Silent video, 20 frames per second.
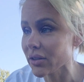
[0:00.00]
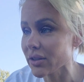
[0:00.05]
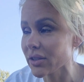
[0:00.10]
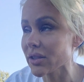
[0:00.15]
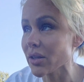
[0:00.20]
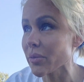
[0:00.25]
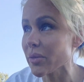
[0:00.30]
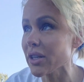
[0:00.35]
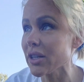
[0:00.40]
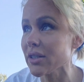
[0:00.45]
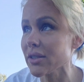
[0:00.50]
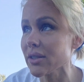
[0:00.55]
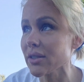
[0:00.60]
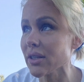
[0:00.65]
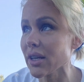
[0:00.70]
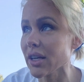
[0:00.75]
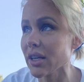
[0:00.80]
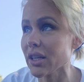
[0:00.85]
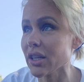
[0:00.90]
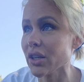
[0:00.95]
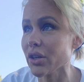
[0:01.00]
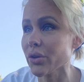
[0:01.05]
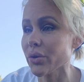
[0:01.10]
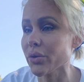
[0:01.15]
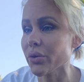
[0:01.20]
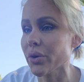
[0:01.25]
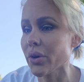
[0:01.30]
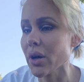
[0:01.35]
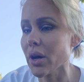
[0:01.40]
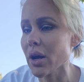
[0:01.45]
If somebody doesn't like
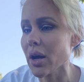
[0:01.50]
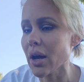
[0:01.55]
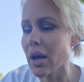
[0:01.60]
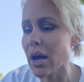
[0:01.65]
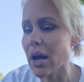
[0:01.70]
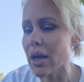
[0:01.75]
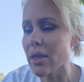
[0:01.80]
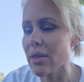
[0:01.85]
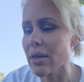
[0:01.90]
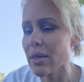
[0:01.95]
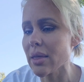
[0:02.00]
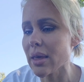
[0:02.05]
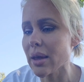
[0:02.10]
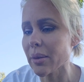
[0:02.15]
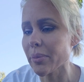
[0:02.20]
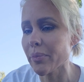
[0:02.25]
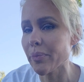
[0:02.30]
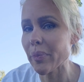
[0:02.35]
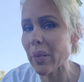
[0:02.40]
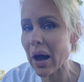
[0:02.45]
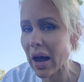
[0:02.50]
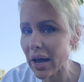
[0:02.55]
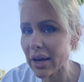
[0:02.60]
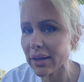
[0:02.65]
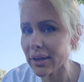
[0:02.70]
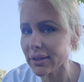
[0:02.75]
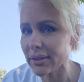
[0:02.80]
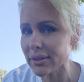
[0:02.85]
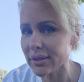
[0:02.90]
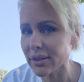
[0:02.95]
you, and then they buy
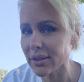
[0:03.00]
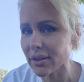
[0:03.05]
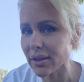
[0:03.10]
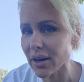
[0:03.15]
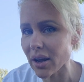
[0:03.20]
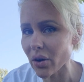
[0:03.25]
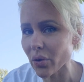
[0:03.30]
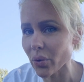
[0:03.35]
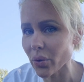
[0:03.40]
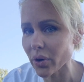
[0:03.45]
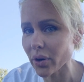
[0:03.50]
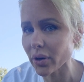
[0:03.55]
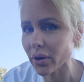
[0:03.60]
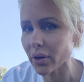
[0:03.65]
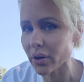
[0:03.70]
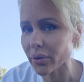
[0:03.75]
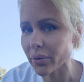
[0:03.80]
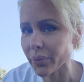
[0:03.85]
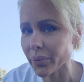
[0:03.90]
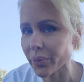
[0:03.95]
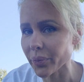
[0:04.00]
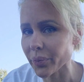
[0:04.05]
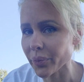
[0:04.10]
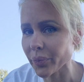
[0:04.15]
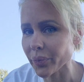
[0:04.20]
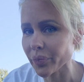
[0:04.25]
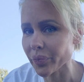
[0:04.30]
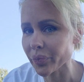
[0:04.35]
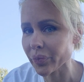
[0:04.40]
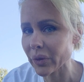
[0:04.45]
into the network.
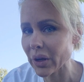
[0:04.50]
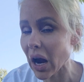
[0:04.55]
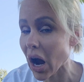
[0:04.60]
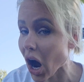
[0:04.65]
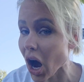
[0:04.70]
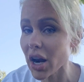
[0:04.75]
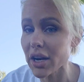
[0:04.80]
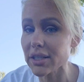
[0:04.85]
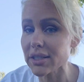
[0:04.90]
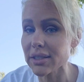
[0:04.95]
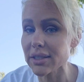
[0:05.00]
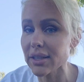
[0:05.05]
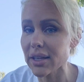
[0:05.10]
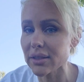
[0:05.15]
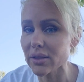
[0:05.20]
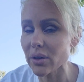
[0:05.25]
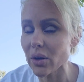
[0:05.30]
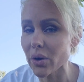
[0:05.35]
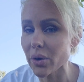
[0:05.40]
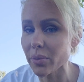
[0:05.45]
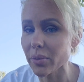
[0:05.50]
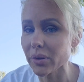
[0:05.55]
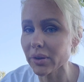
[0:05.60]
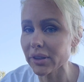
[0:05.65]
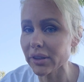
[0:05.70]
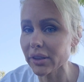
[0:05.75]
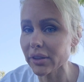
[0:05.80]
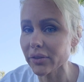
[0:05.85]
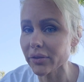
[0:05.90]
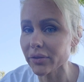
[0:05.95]
Honestly, that's how I
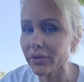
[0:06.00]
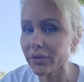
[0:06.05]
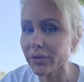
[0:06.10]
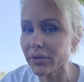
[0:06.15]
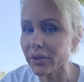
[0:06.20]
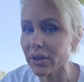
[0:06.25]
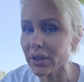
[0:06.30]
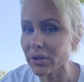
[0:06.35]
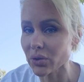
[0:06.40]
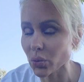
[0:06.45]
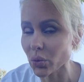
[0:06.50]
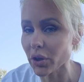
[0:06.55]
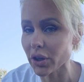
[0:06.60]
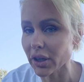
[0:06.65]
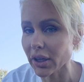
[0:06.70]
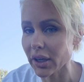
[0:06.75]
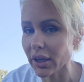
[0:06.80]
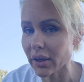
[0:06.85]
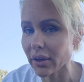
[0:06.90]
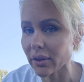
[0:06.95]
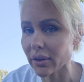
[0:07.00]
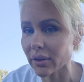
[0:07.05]
believe it's working.